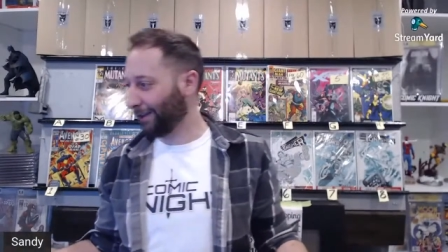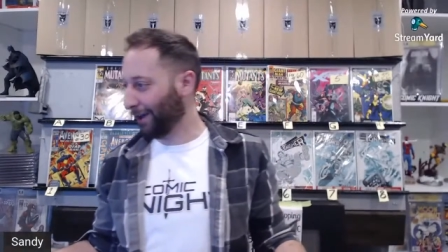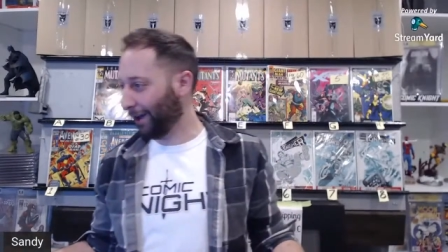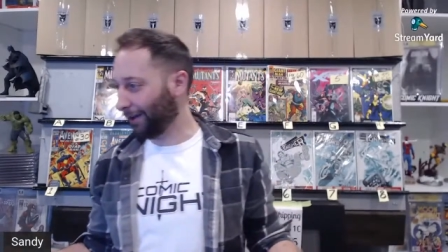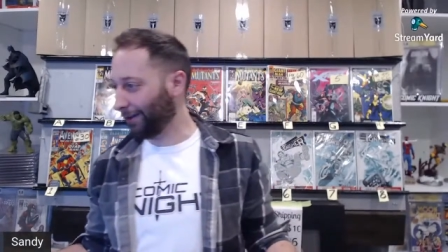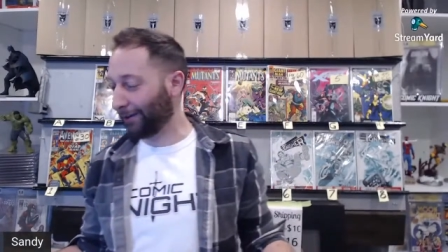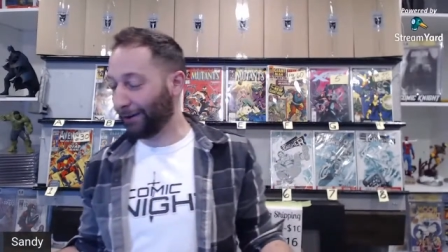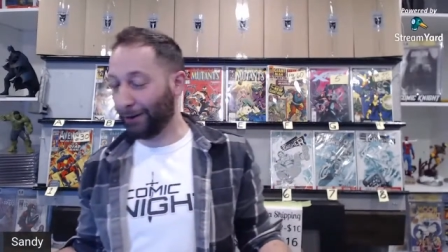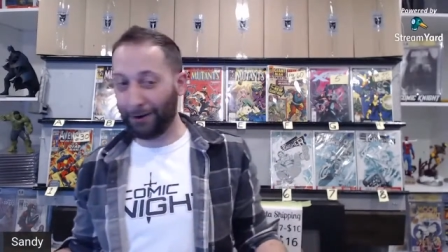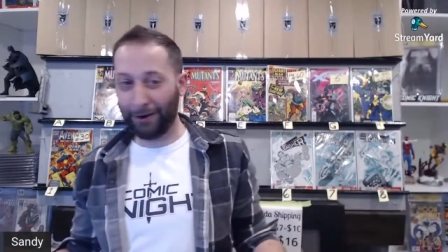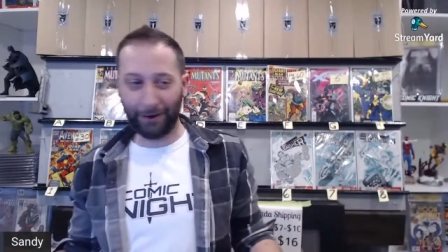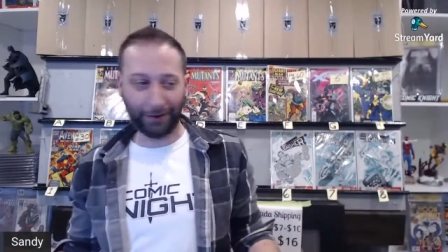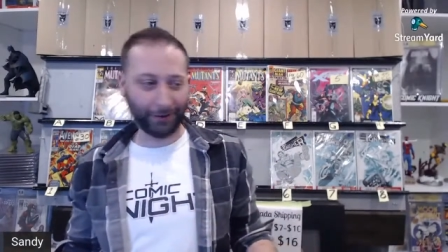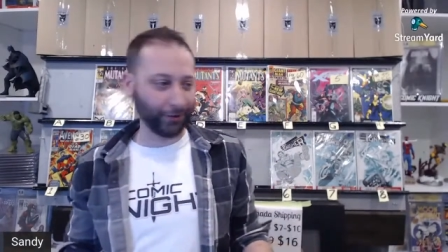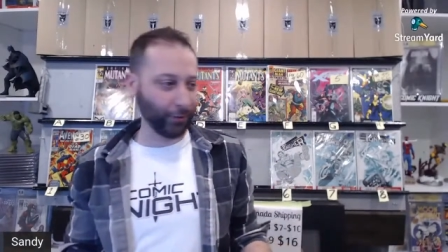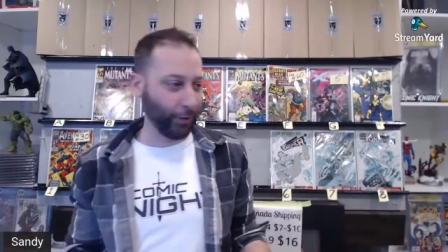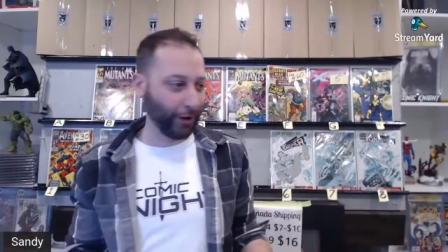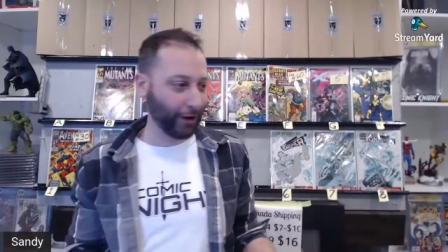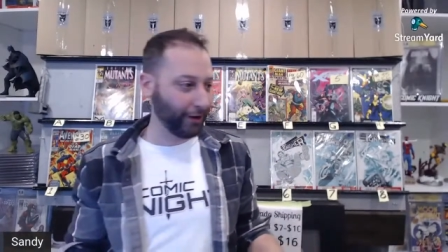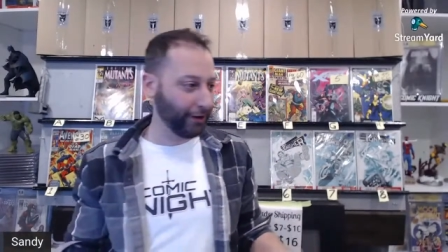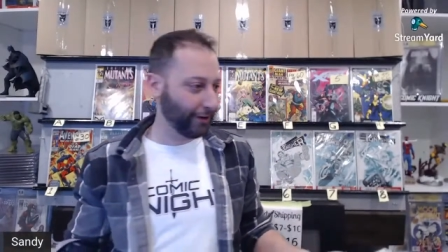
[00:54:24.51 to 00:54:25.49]
I don't know. On
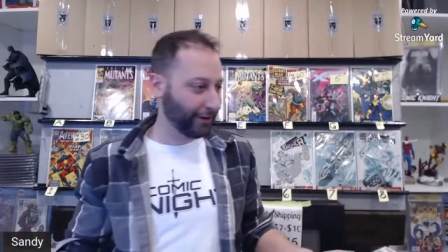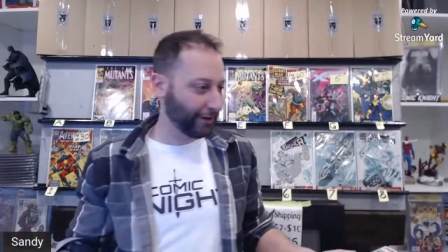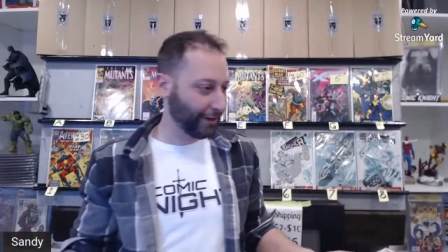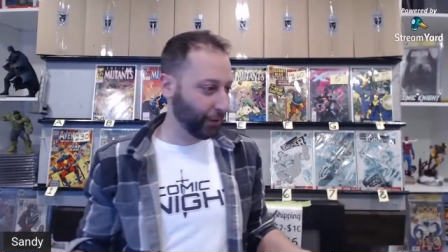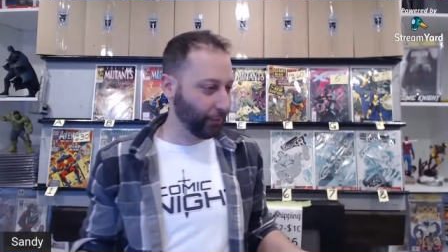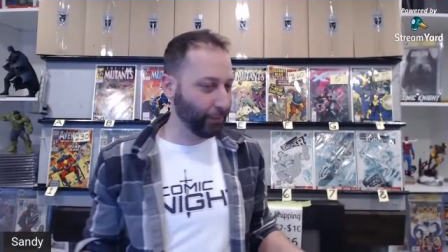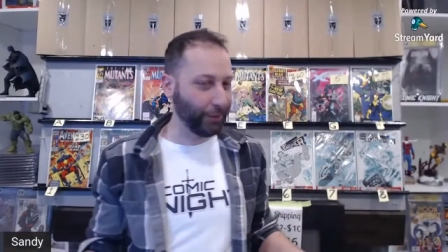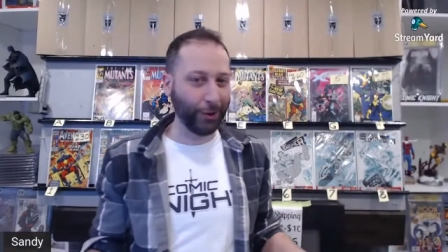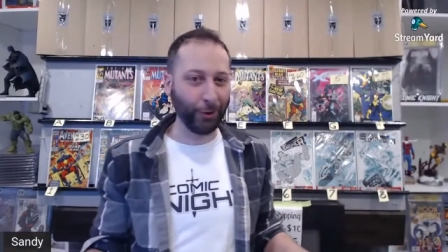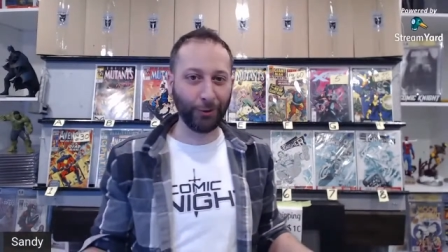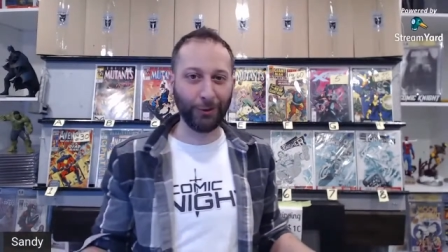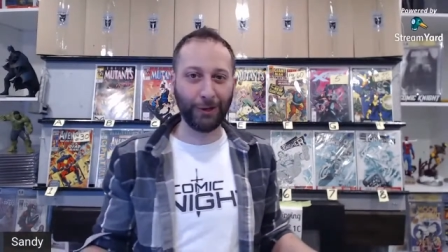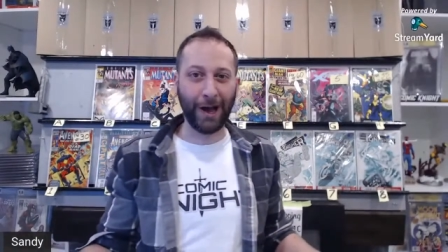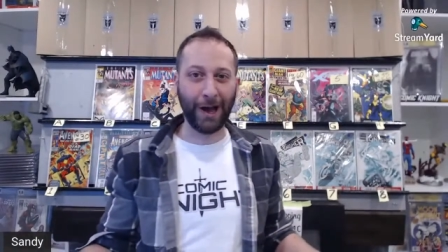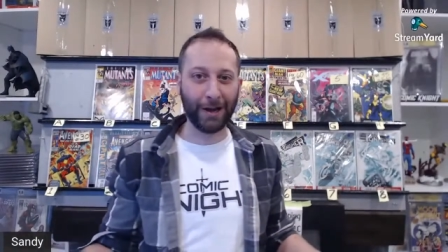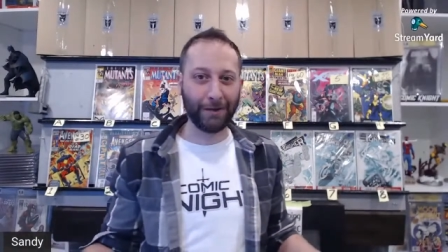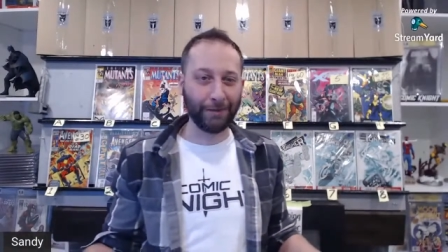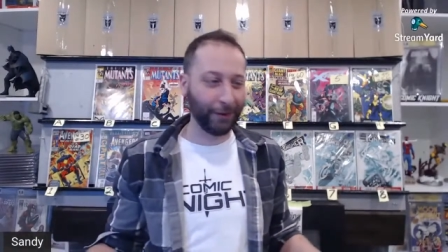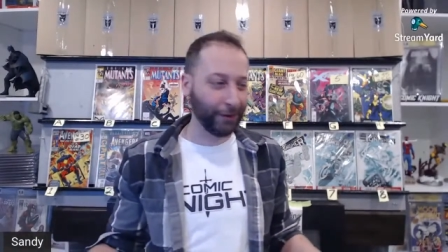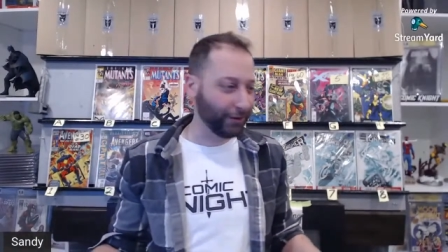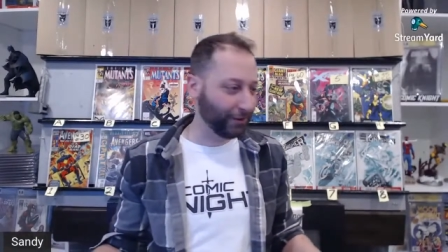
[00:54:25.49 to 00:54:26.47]
Twitter? On Can TikTok? we go
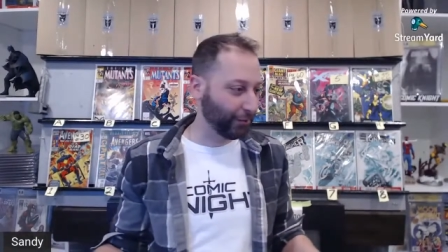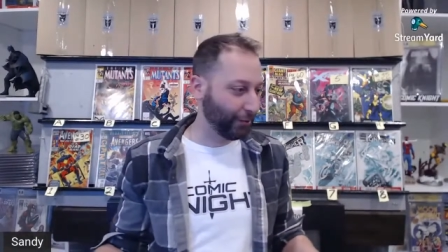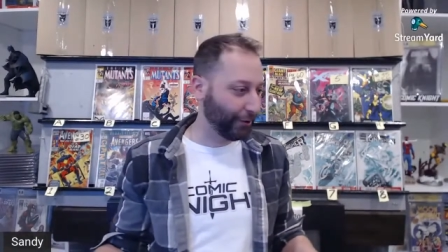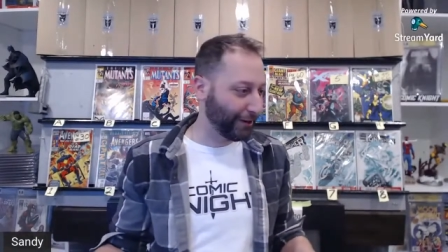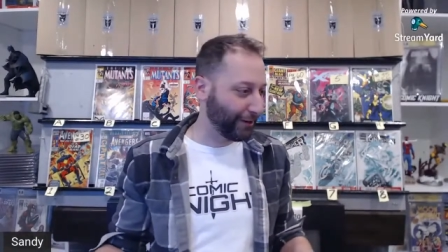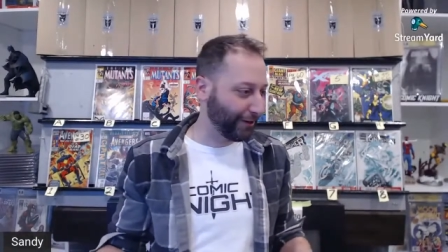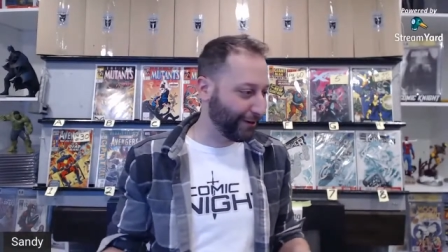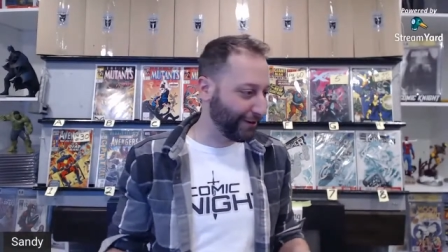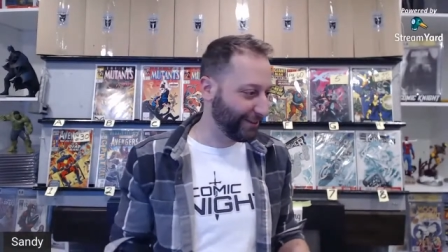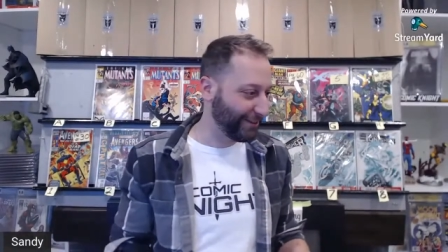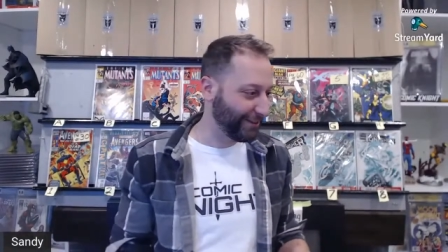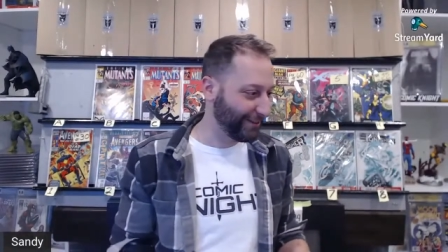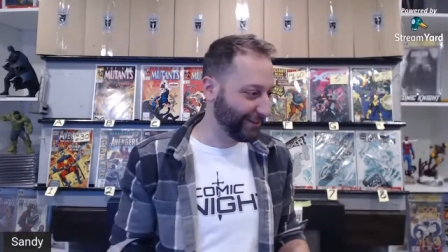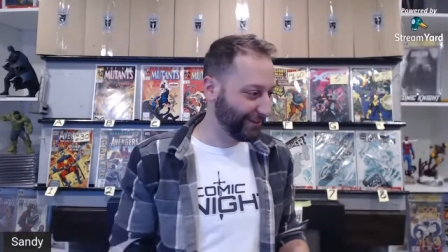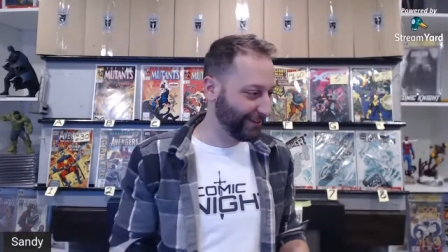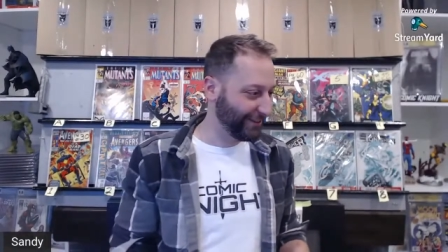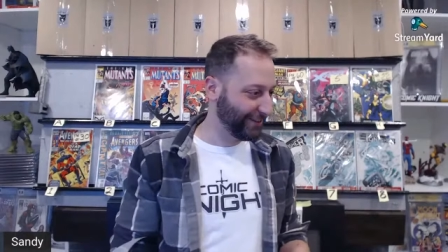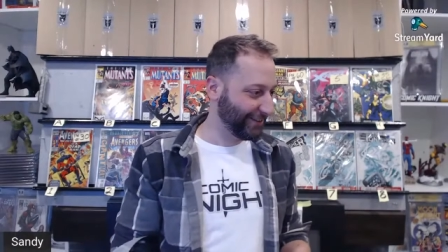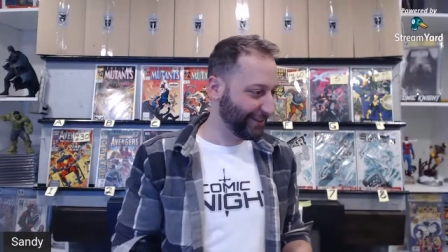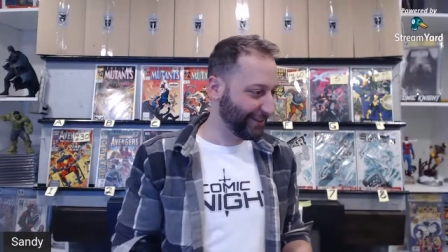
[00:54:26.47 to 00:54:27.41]
live on Twitter? No.